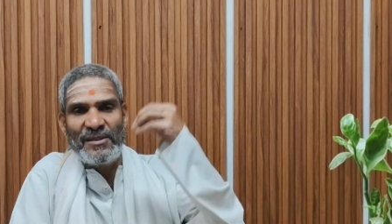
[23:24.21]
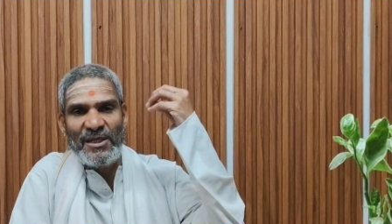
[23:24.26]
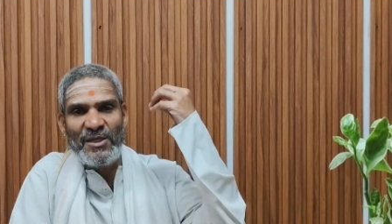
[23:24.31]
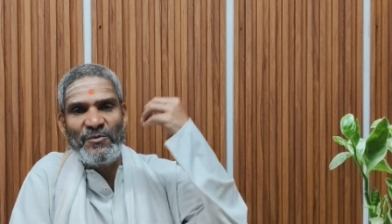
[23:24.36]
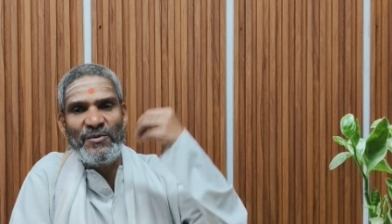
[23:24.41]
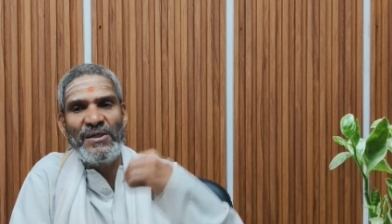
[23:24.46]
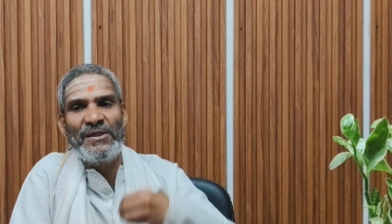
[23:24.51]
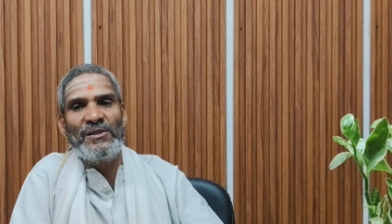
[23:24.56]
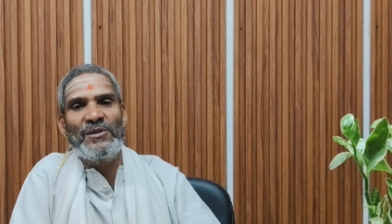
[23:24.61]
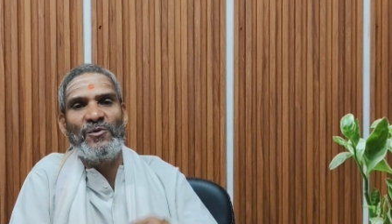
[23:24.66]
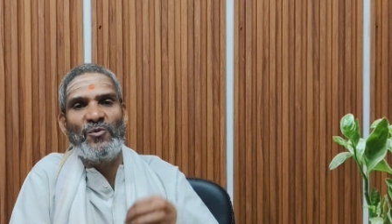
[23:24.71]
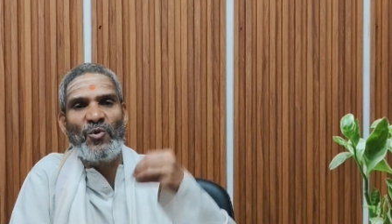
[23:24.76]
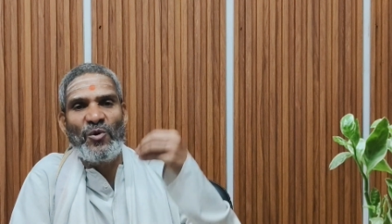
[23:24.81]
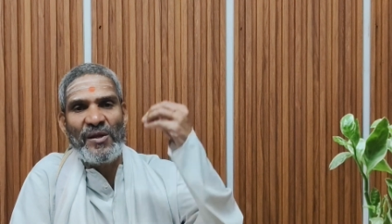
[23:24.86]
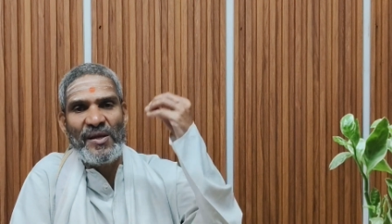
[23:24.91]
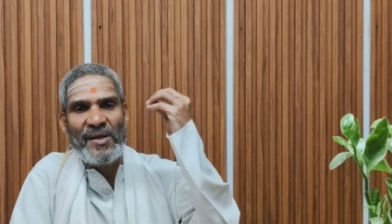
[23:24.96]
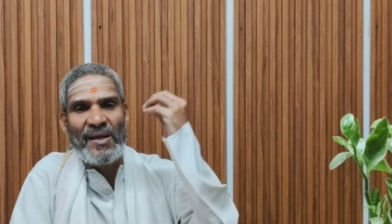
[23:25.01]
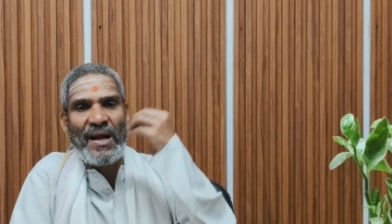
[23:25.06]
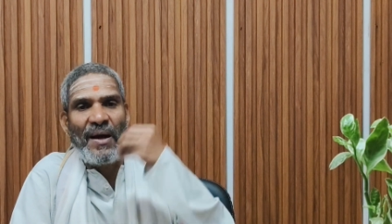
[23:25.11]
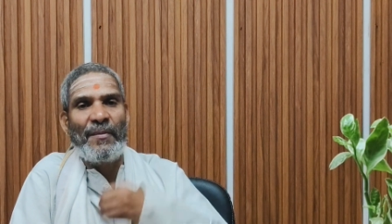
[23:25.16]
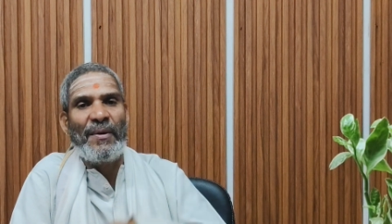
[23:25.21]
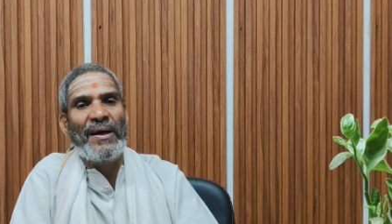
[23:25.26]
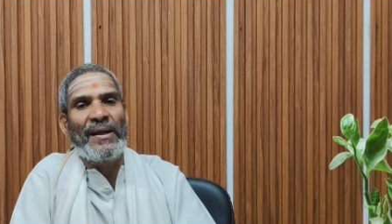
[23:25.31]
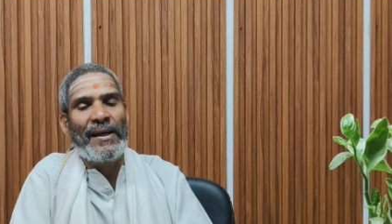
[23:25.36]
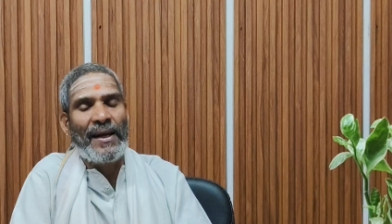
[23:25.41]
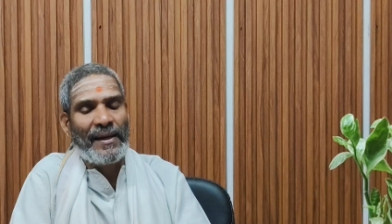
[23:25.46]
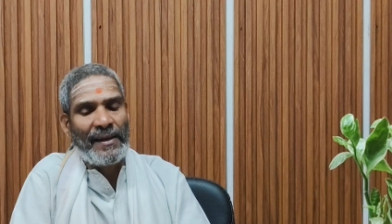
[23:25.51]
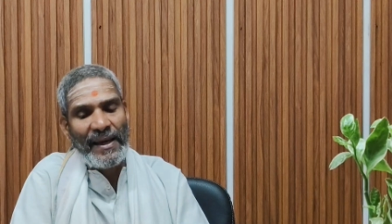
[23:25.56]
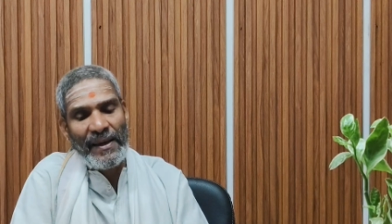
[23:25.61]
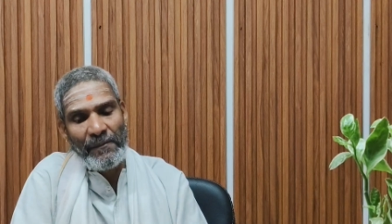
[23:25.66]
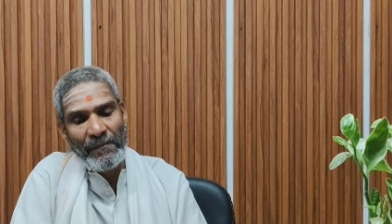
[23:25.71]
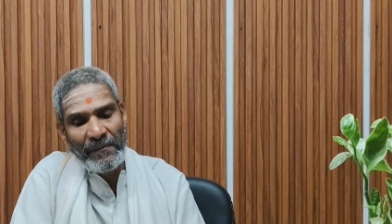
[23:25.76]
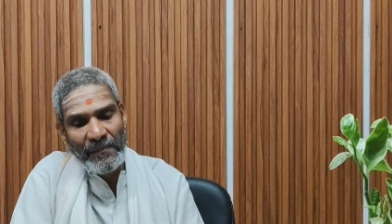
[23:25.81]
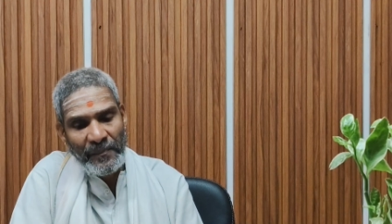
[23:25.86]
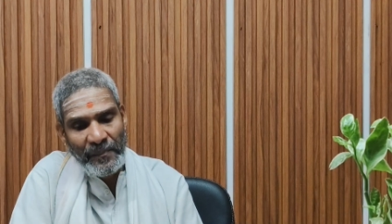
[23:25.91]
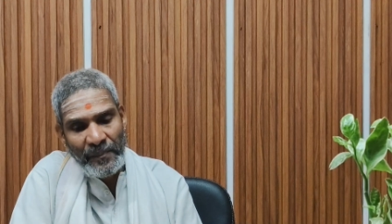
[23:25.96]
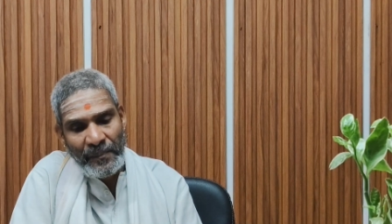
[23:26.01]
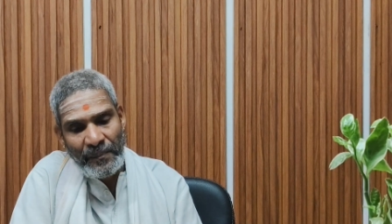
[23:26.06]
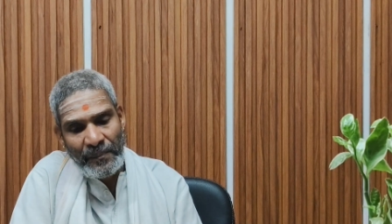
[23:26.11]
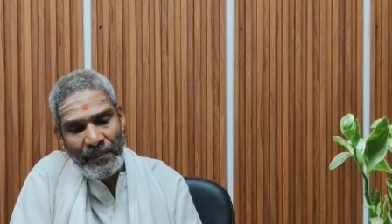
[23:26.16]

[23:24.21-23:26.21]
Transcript: even during Ramayana time.